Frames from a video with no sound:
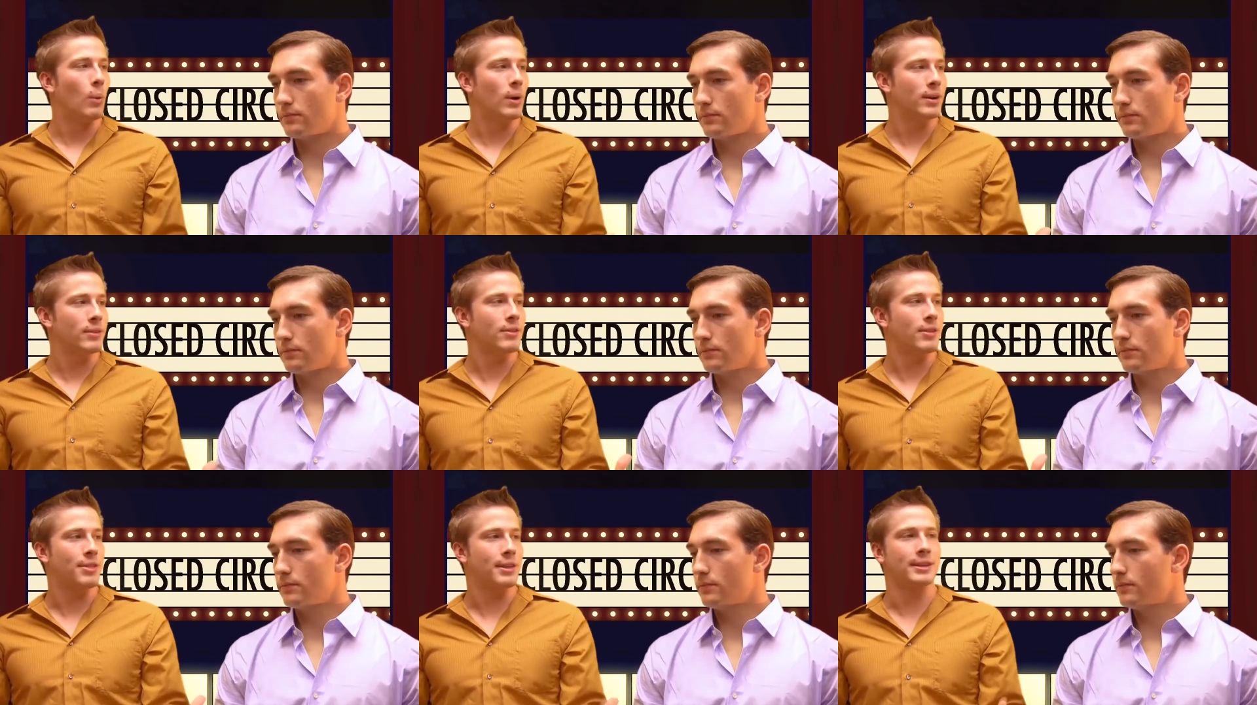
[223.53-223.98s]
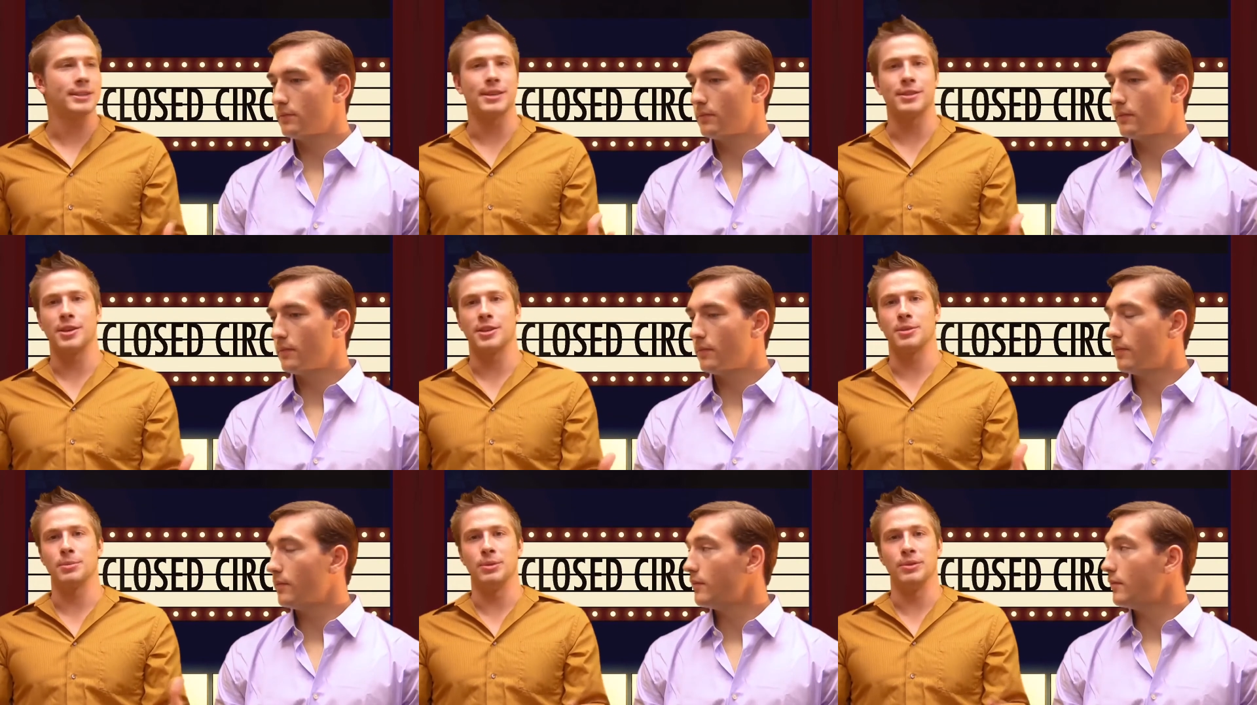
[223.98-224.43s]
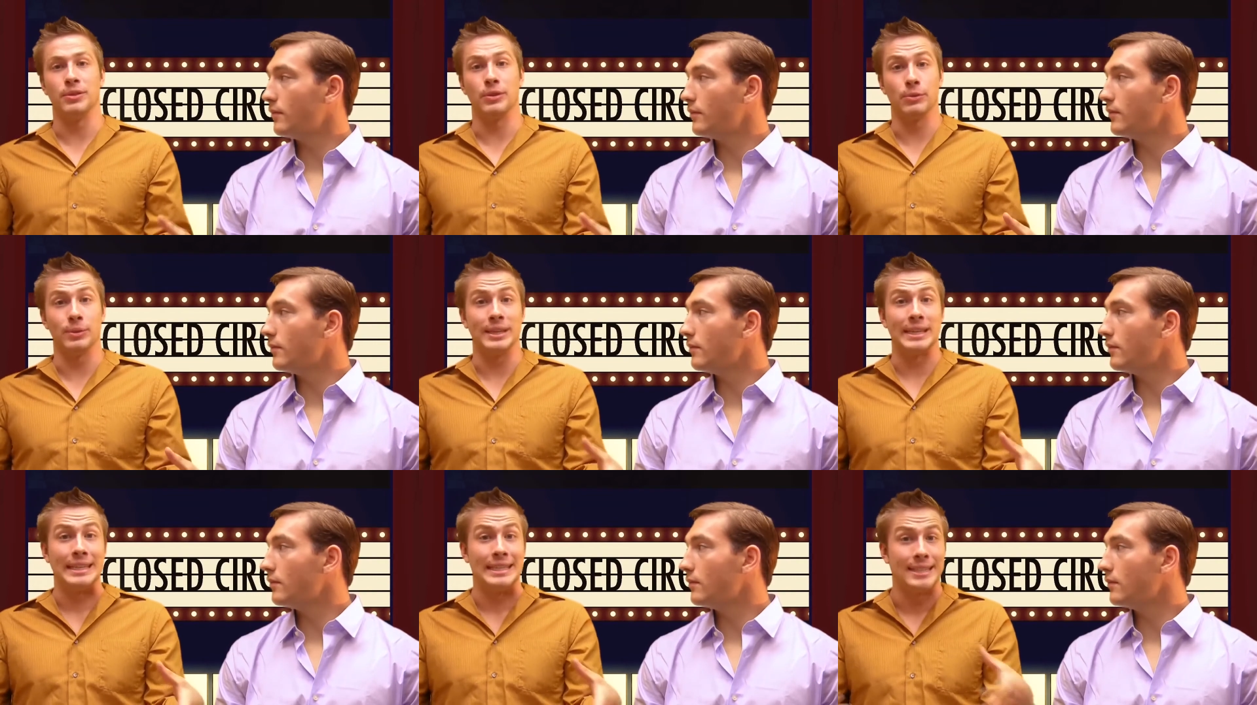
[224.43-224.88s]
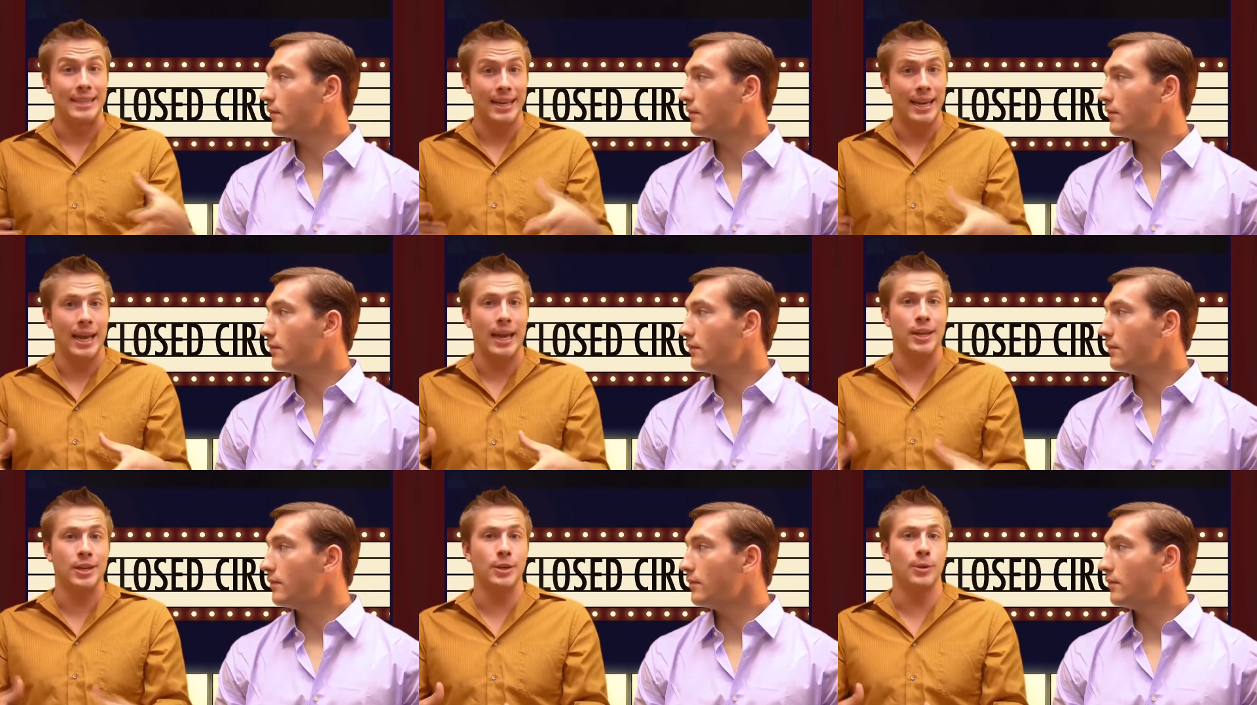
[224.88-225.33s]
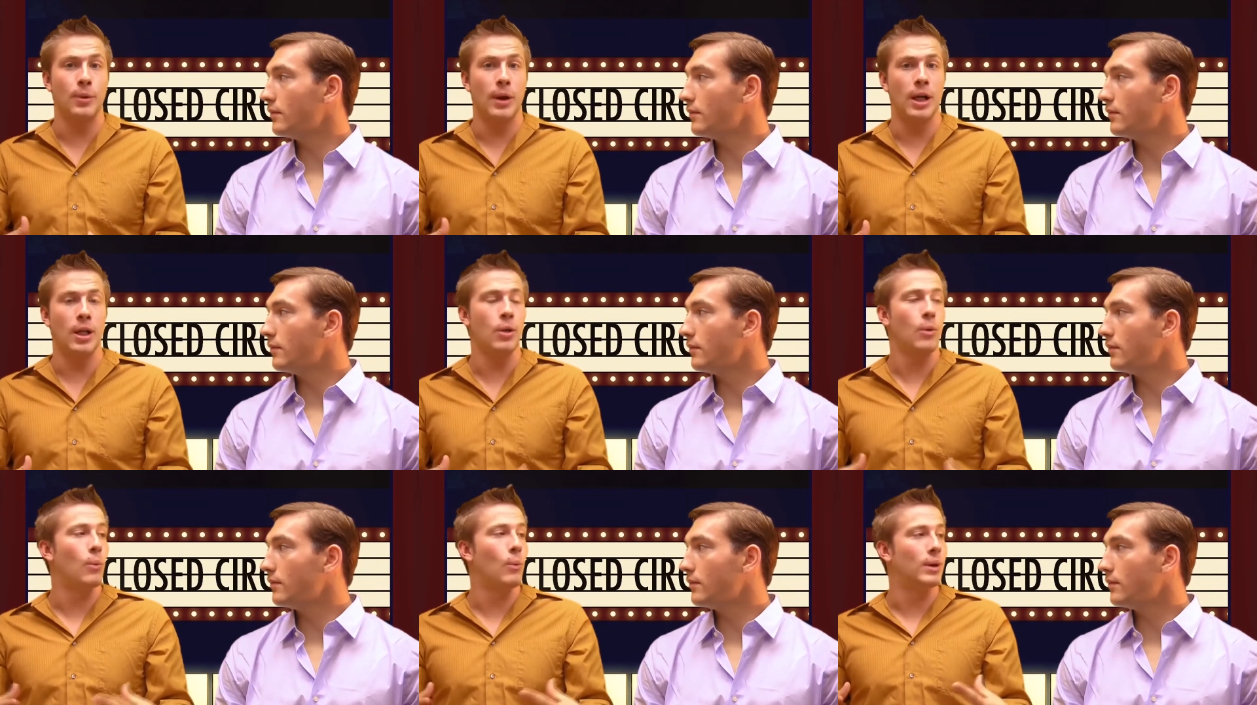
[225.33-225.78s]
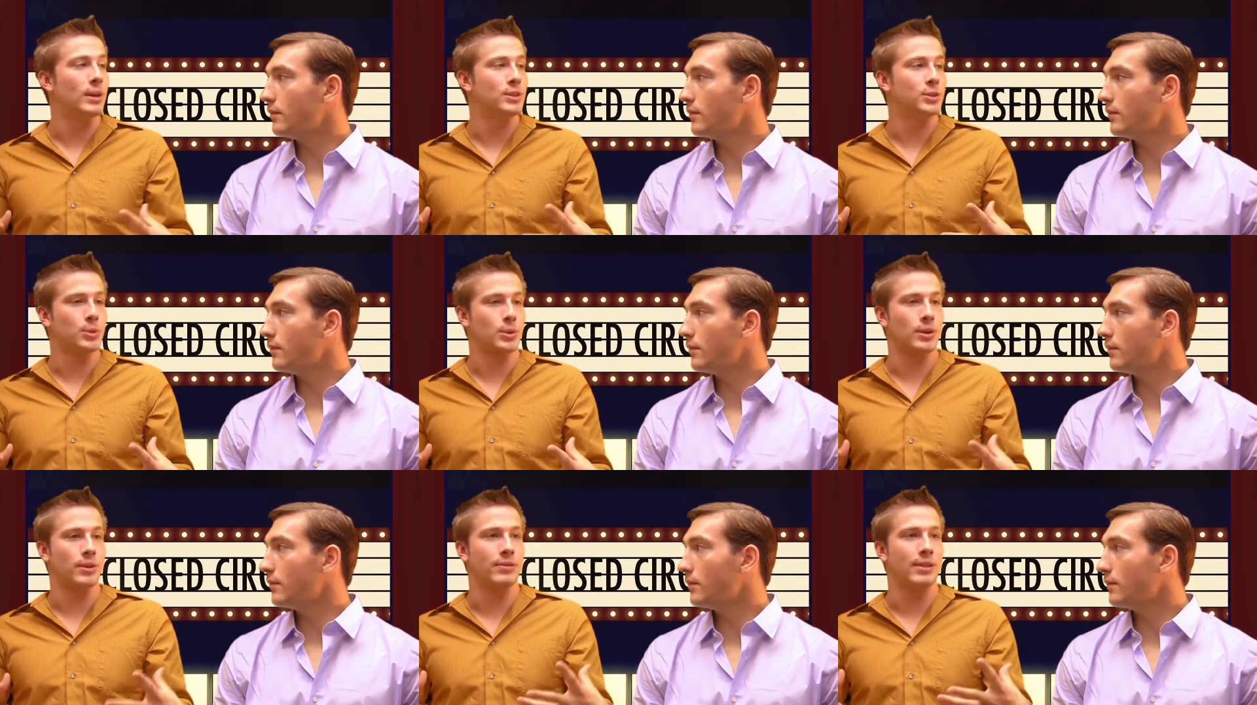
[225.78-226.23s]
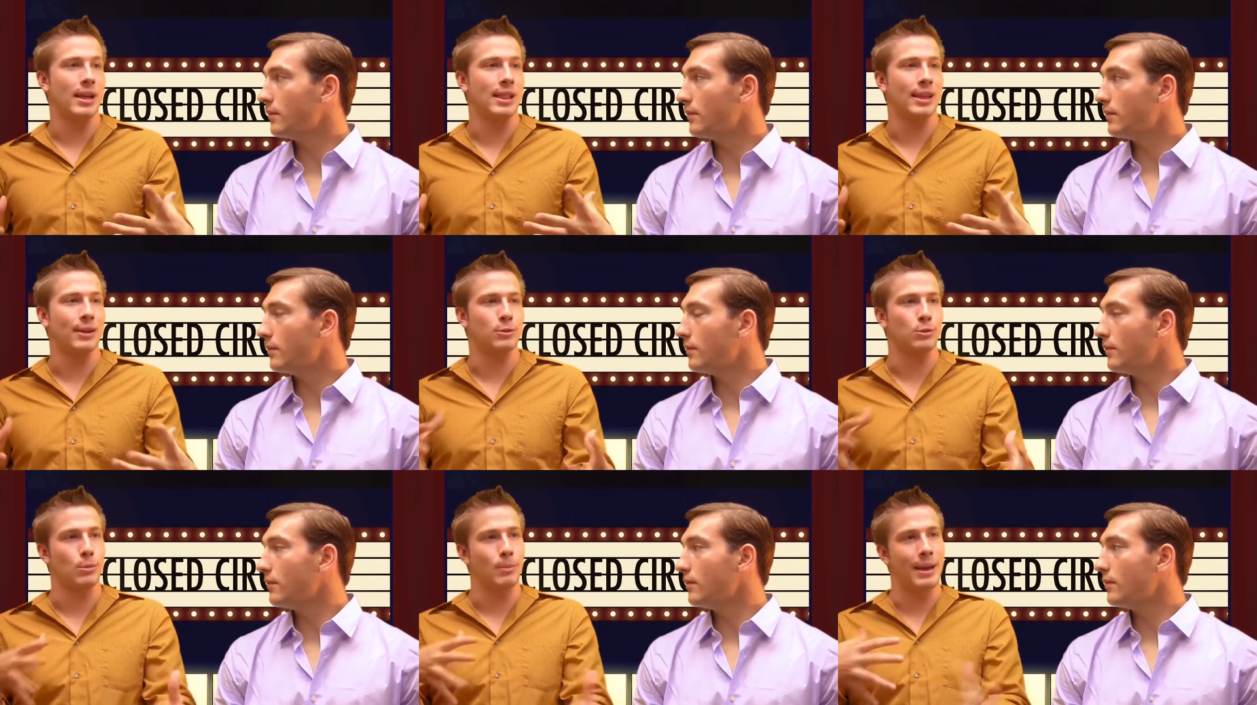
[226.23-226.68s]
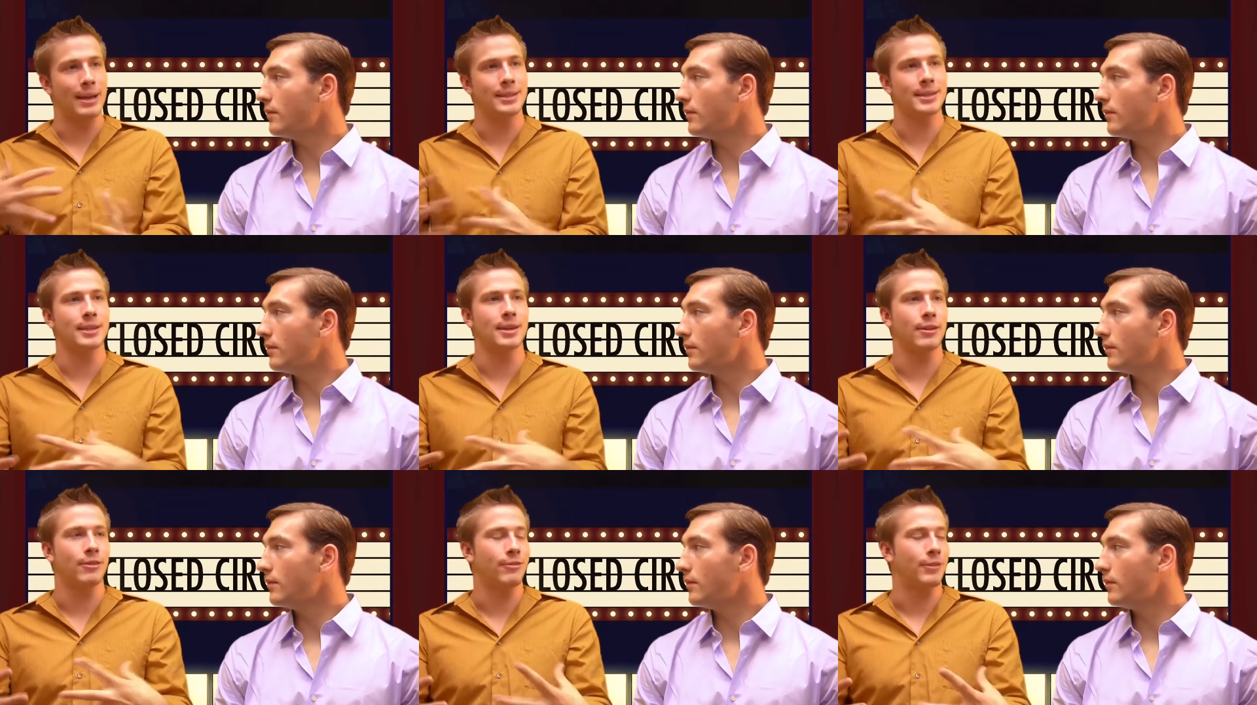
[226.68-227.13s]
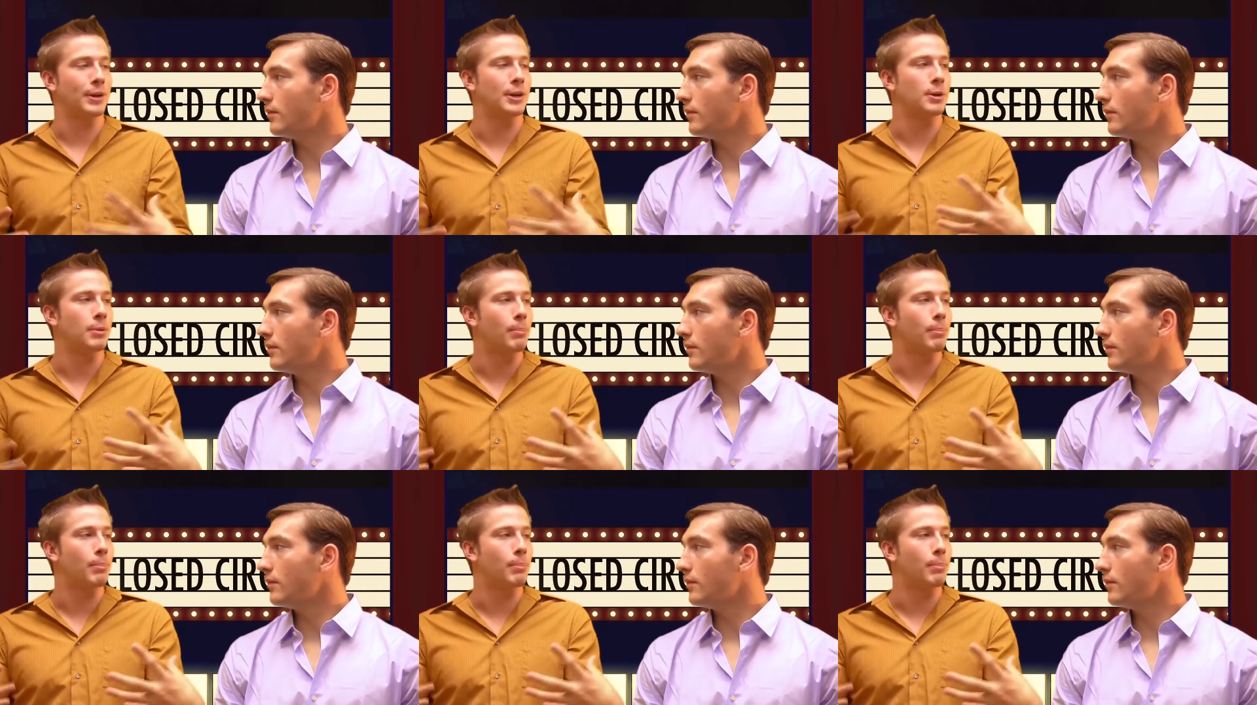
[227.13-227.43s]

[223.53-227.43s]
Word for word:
Speaker 1: One of the things I thought the movie really did handle well was sort of that, like, romantic affair